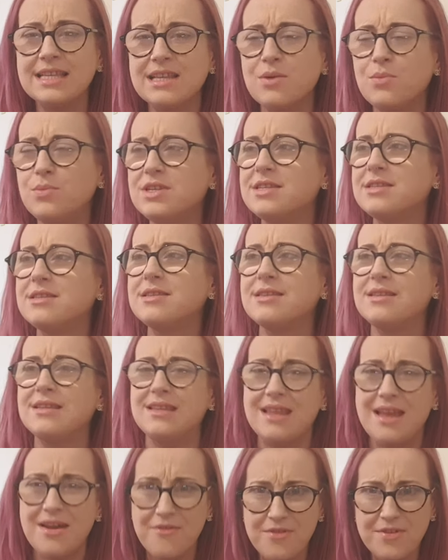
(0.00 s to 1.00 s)
and I was
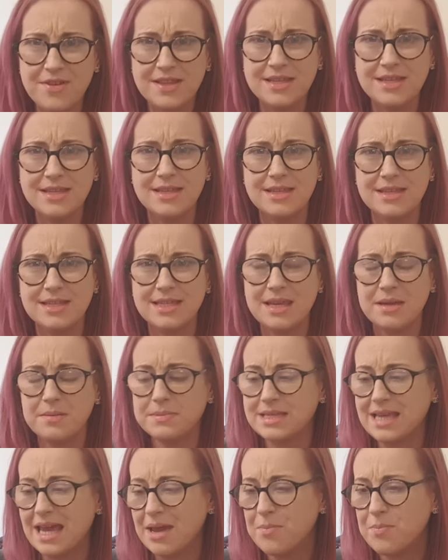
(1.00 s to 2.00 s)
livid at the
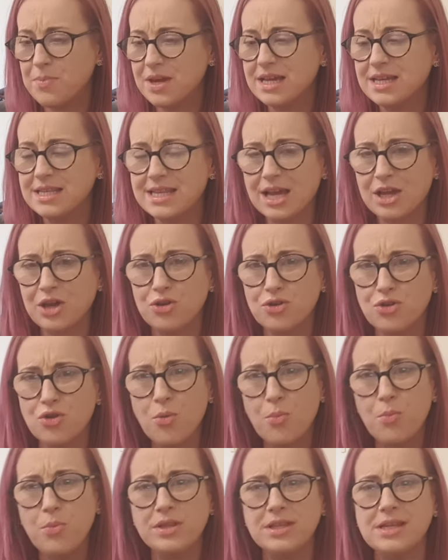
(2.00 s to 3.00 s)
same time because I could
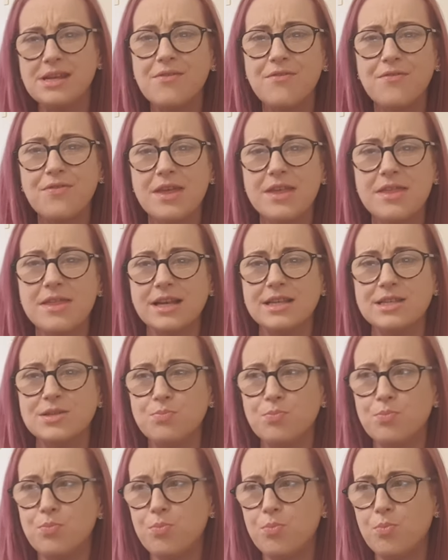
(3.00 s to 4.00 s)
not believe that this
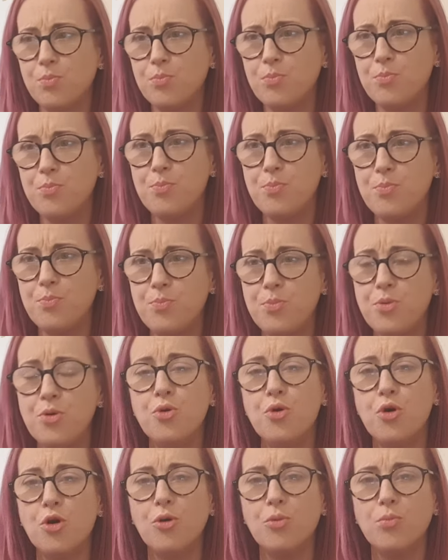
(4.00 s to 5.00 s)

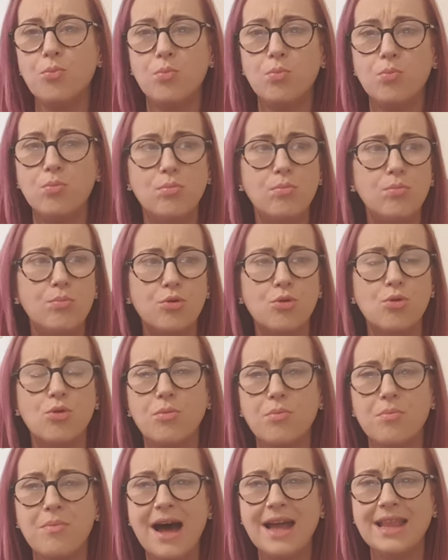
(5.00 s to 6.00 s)
poor
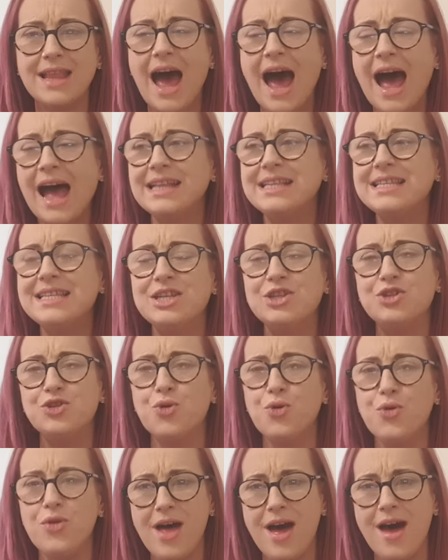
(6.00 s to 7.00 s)
broken man had to
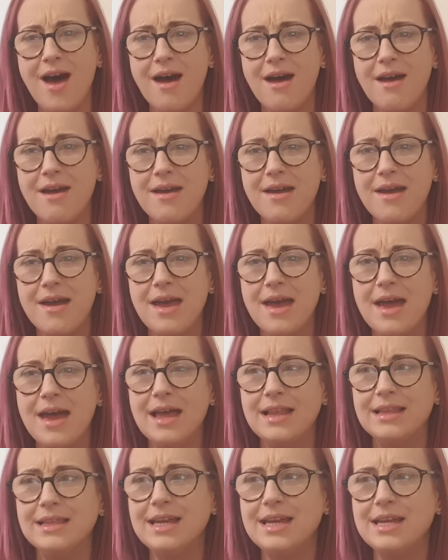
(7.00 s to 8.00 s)
do that.
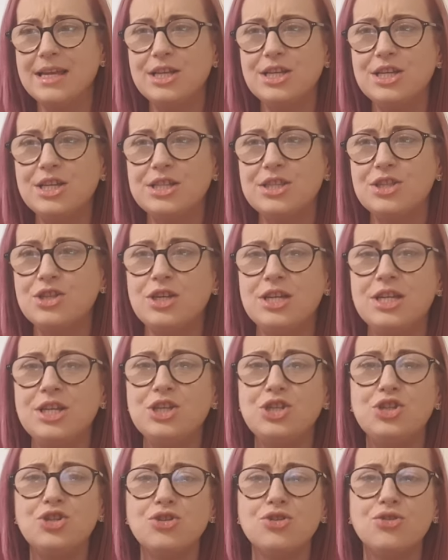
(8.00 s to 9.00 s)
Like,
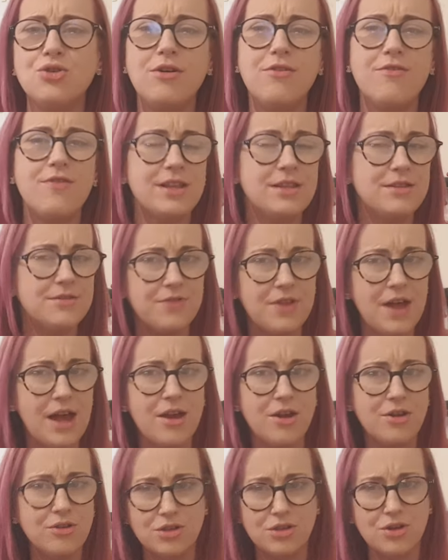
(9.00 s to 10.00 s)
he should not have had to
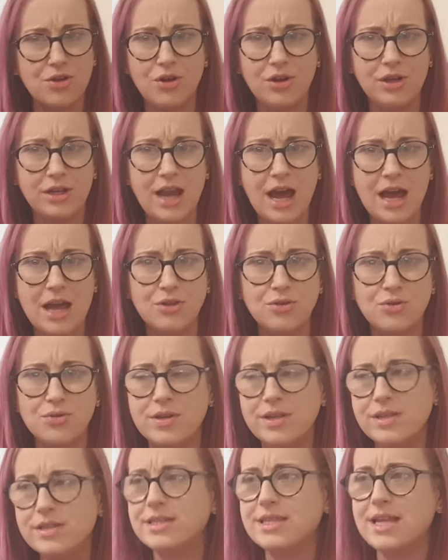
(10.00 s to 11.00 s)
fly out to Colorado
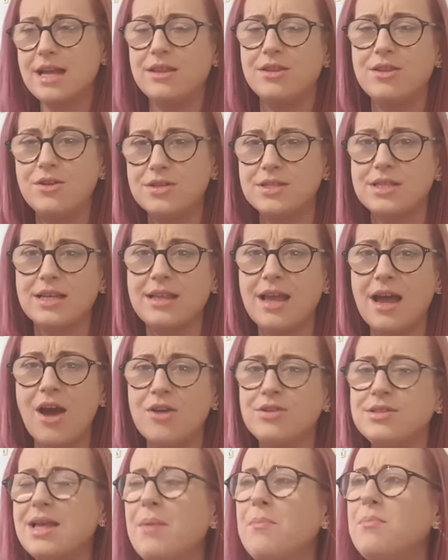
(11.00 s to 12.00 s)
and stand outside the
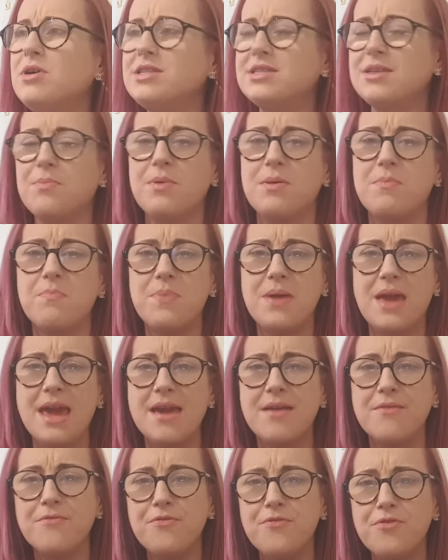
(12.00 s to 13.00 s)
house. That must have been
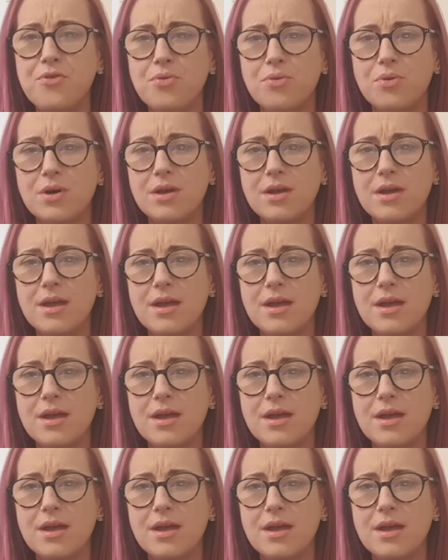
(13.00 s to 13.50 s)
painful.